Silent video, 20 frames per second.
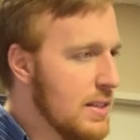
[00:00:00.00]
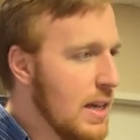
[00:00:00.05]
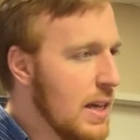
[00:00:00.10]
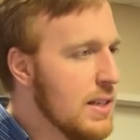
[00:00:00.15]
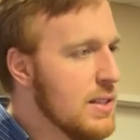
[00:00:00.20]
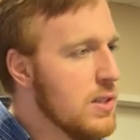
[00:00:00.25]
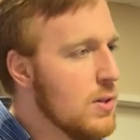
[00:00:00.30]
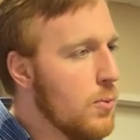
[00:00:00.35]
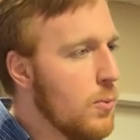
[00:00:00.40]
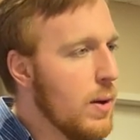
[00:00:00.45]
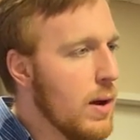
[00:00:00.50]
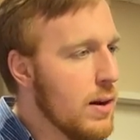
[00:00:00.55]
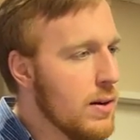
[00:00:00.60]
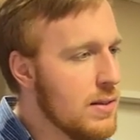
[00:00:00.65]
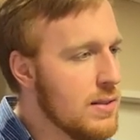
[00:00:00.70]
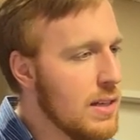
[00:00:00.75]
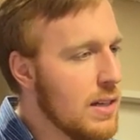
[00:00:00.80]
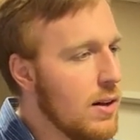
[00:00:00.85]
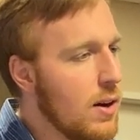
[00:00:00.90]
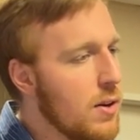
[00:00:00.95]
he has an
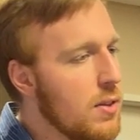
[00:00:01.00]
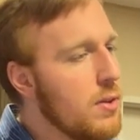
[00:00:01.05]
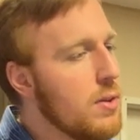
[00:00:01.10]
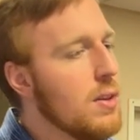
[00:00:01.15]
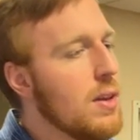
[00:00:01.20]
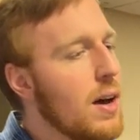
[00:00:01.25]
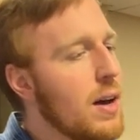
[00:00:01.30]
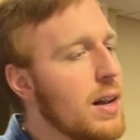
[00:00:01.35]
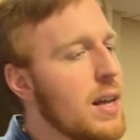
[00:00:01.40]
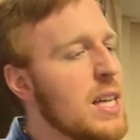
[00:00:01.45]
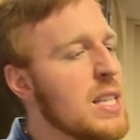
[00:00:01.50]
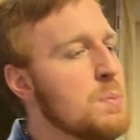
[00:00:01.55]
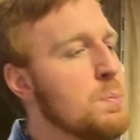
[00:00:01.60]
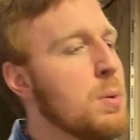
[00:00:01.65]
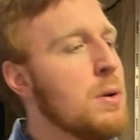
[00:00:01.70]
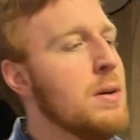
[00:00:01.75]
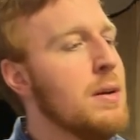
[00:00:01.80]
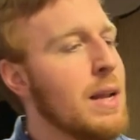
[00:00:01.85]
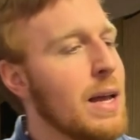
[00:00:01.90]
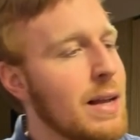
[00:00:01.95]
awareness that although God has
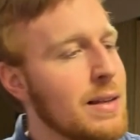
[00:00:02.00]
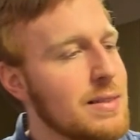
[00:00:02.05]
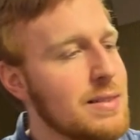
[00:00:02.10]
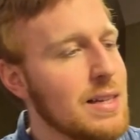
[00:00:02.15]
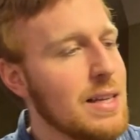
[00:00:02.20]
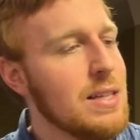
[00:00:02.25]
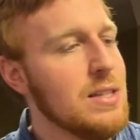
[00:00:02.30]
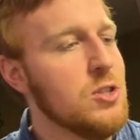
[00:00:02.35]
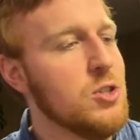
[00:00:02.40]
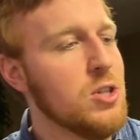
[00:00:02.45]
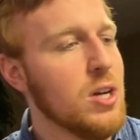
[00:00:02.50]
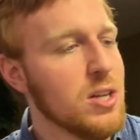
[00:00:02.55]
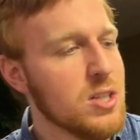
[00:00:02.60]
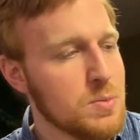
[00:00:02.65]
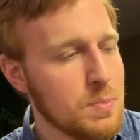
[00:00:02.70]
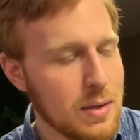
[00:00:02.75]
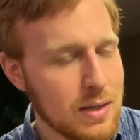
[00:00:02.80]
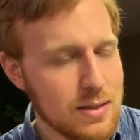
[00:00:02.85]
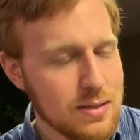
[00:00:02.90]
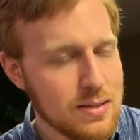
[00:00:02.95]
pronounced a
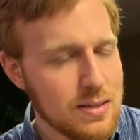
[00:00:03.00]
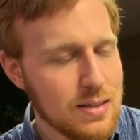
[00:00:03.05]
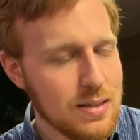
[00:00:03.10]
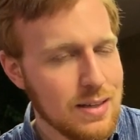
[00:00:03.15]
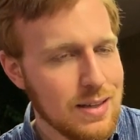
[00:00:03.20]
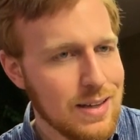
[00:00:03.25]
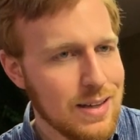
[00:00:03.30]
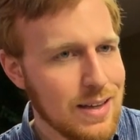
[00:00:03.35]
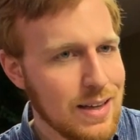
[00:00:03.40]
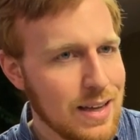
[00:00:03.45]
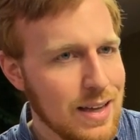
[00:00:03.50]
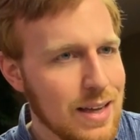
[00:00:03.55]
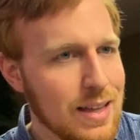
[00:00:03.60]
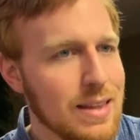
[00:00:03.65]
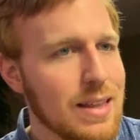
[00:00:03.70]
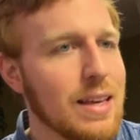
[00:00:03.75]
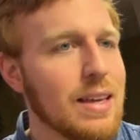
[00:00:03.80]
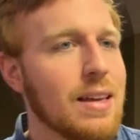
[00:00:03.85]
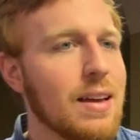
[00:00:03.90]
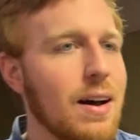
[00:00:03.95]
judgment,
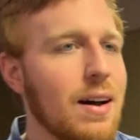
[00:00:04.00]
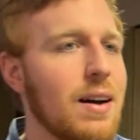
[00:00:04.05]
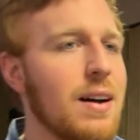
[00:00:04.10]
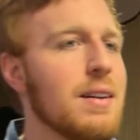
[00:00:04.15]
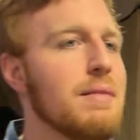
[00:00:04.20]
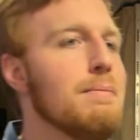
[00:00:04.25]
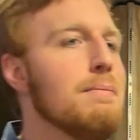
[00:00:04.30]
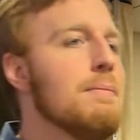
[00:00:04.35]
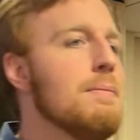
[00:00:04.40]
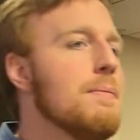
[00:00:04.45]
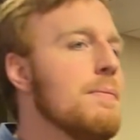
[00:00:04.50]
that God